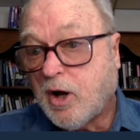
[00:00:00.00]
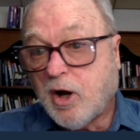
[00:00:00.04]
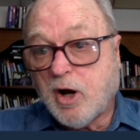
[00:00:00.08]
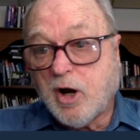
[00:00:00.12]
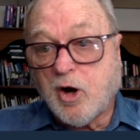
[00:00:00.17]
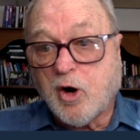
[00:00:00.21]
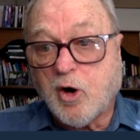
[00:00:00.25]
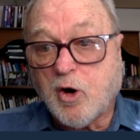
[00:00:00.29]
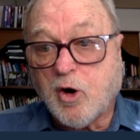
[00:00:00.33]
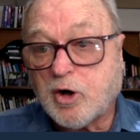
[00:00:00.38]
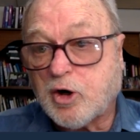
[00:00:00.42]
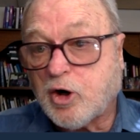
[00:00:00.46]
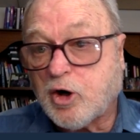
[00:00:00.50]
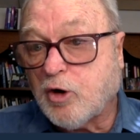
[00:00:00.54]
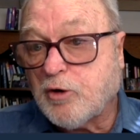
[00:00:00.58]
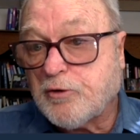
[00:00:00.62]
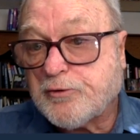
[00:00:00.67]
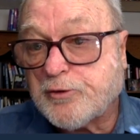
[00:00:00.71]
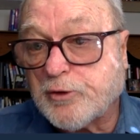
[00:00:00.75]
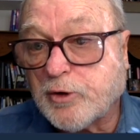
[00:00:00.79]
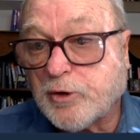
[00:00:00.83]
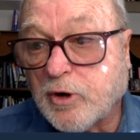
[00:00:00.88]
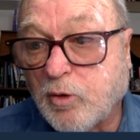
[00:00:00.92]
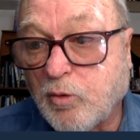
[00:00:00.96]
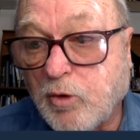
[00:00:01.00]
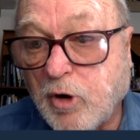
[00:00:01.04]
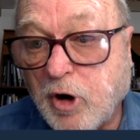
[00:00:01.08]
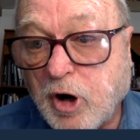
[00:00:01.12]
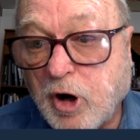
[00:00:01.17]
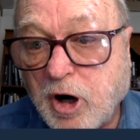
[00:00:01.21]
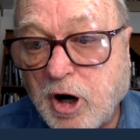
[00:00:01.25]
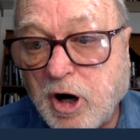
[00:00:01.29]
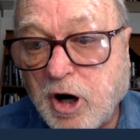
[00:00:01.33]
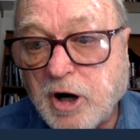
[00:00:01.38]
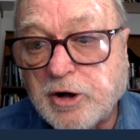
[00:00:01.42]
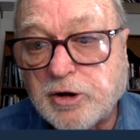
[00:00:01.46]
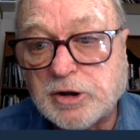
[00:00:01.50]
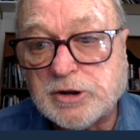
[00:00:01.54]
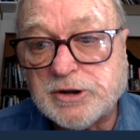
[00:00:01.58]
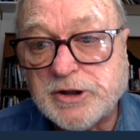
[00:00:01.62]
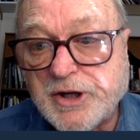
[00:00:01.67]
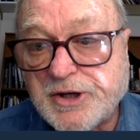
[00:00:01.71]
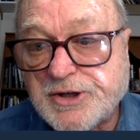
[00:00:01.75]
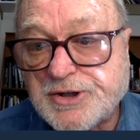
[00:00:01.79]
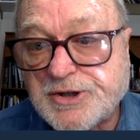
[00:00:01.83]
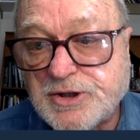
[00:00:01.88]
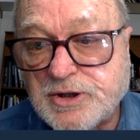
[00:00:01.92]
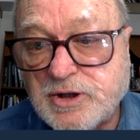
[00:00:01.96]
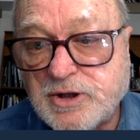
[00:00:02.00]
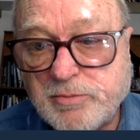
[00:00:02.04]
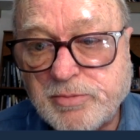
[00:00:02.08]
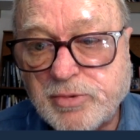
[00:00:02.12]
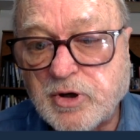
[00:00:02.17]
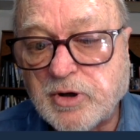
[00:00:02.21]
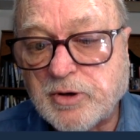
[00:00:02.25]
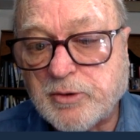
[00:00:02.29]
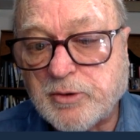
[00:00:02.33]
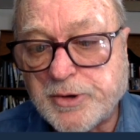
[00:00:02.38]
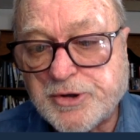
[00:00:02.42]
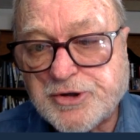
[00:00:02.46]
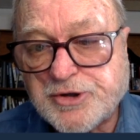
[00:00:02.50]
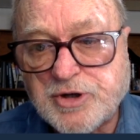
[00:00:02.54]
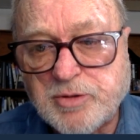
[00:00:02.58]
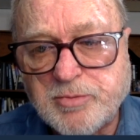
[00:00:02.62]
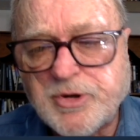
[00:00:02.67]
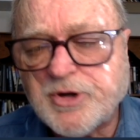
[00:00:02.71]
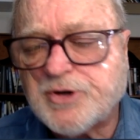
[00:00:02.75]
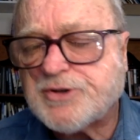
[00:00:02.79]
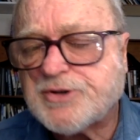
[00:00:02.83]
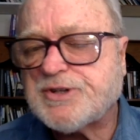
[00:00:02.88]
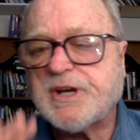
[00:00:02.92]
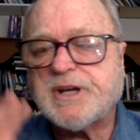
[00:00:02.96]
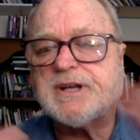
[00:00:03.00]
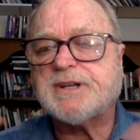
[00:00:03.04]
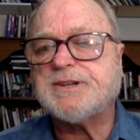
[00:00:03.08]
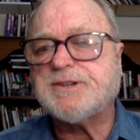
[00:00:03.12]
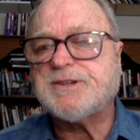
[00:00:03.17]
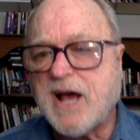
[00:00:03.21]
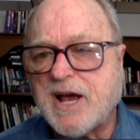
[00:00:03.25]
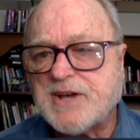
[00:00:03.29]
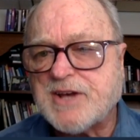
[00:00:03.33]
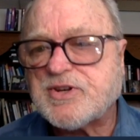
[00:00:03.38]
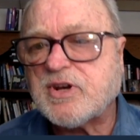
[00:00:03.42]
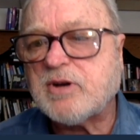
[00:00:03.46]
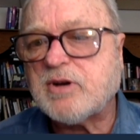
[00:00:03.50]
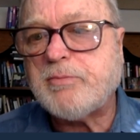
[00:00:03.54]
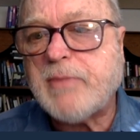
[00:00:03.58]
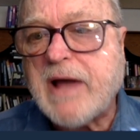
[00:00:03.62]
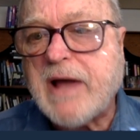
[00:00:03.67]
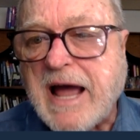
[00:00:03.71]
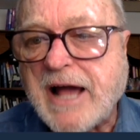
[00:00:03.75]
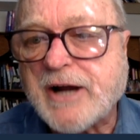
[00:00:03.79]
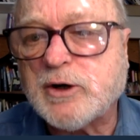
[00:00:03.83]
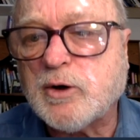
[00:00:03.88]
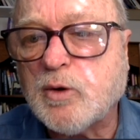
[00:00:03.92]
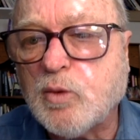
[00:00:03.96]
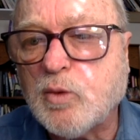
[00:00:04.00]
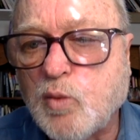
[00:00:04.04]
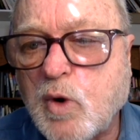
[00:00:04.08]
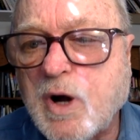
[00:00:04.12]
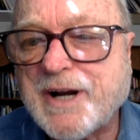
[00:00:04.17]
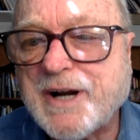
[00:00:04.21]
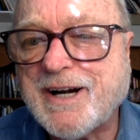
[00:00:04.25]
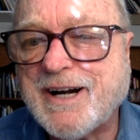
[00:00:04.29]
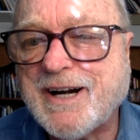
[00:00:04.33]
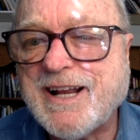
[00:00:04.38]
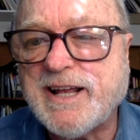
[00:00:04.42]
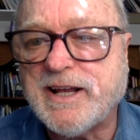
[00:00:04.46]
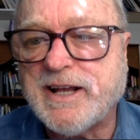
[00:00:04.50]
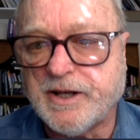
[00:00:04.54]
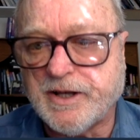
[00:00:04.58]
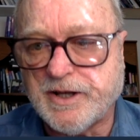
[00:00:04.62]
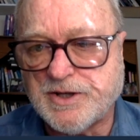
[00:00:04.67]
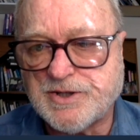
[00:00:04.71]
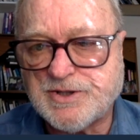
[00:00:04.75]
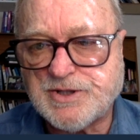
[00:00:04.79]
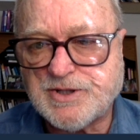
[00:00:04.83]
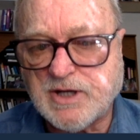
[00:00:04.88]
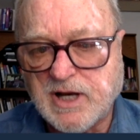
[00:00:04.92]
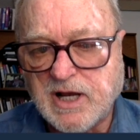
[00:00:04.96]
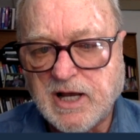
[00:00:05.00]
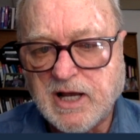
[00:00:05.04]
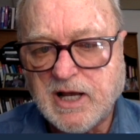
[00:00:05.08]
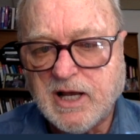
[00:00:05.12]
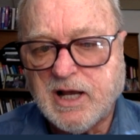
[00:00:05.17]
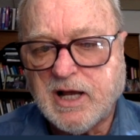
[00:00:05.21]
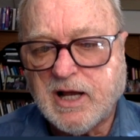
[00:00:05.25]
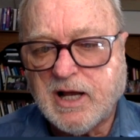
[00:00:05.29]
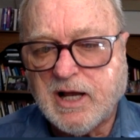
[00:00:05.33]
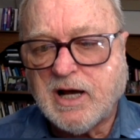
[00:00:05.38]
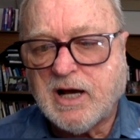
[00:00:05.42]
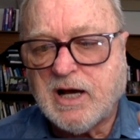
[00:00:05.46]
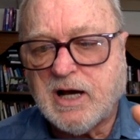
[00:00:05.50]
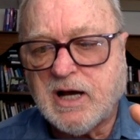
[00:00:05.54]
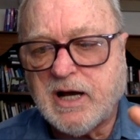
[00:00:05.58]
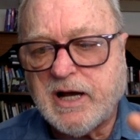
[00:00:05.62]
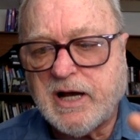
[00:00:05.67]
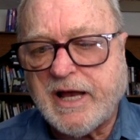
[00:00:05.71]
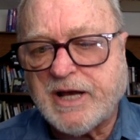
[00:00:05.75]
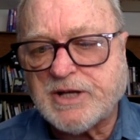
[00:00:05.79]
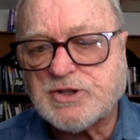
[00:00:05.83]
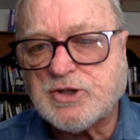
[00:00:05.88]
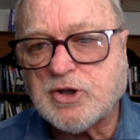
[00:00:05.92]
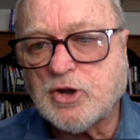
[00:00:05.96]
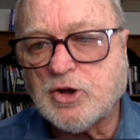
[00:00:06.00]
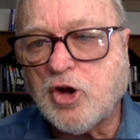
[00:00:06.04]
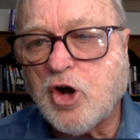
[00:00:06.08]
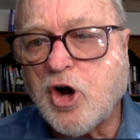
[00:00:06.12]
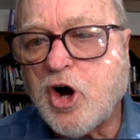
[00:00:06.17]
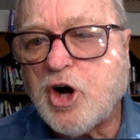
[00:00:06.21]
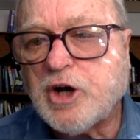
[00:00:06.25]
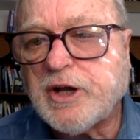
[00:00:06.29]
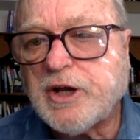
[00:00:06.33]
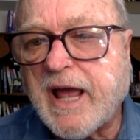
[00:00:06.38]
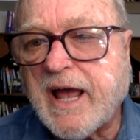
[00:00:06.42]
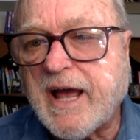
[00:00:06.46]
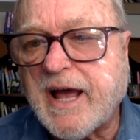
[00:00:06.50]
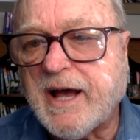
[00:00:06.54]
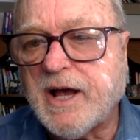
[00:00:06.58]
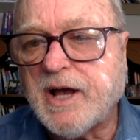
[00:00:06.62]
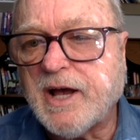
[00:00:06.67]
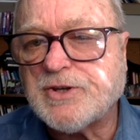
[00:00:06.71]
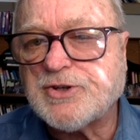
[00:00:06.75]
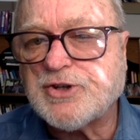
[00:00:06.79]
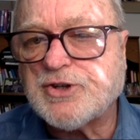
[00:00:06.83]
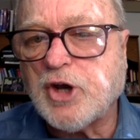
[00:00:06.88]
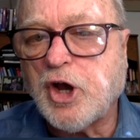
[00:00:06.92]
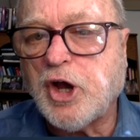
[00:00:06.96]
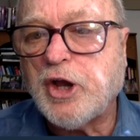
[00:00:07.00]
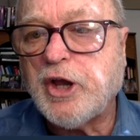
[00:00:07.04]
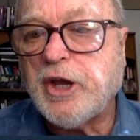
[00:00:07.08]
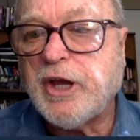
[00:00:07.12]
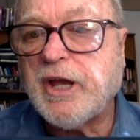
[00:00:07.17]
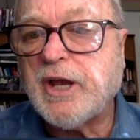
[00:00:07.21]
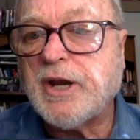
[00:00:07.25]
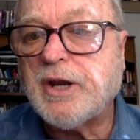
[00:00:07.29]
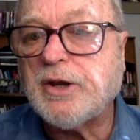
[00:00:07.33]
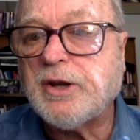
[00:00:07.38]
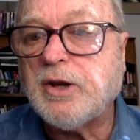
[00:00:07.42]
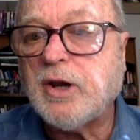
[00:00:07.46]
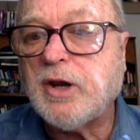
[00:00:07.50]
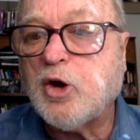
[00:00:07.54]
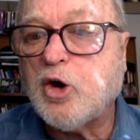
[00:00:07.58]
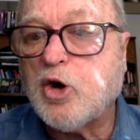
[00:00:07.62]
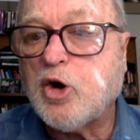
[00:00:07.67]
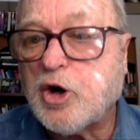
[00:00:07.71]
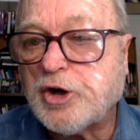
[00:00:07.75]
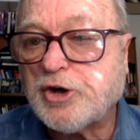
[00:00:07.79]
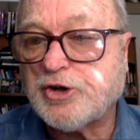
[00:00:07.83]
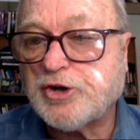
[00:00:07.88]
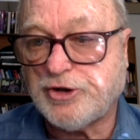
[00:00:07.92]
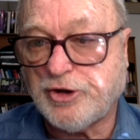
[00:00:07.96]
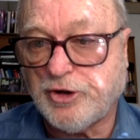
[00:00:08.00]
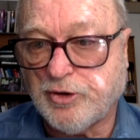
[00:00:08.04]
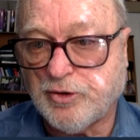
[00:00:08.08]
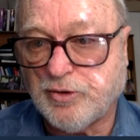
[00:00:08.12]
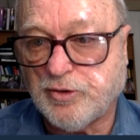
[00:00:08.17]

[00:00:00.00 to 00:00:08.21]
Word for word: or go for a walk or listen to Christian music. It doesn't matter what it is uh, as long as it hooks you.